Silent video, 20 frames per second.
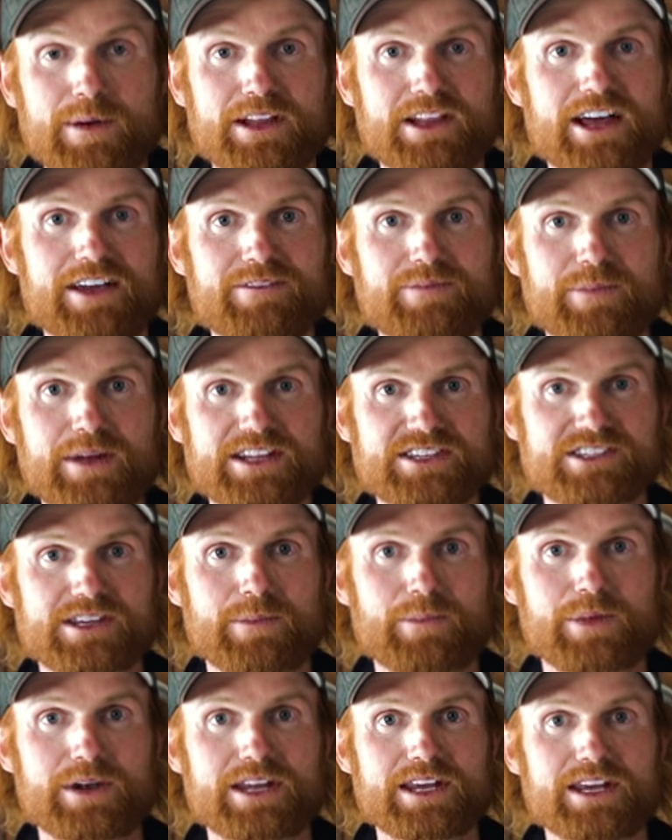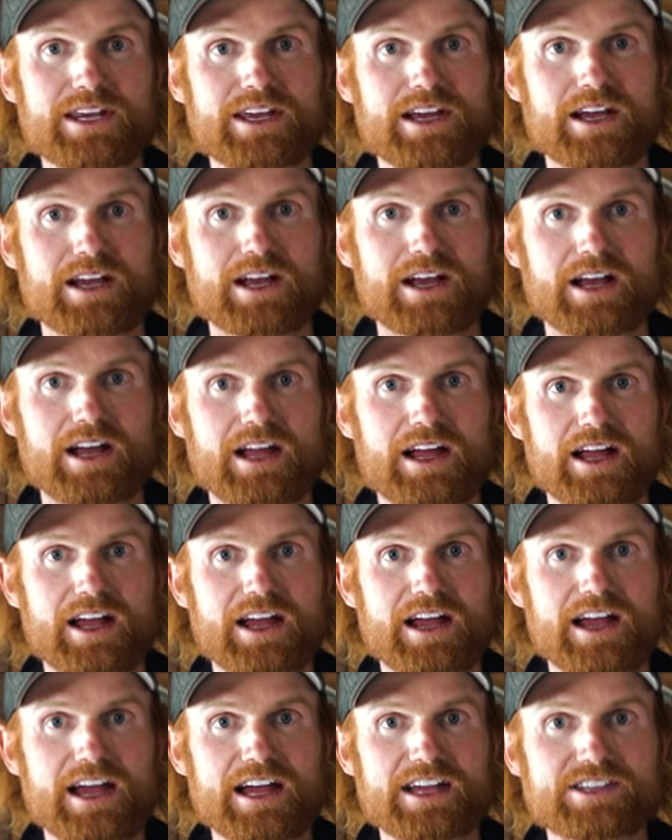in my life met somebody
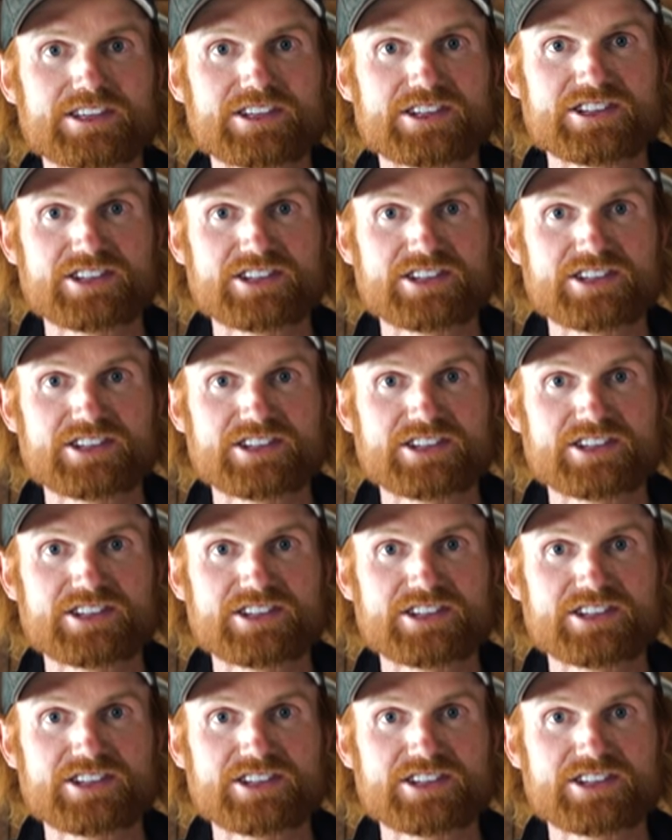as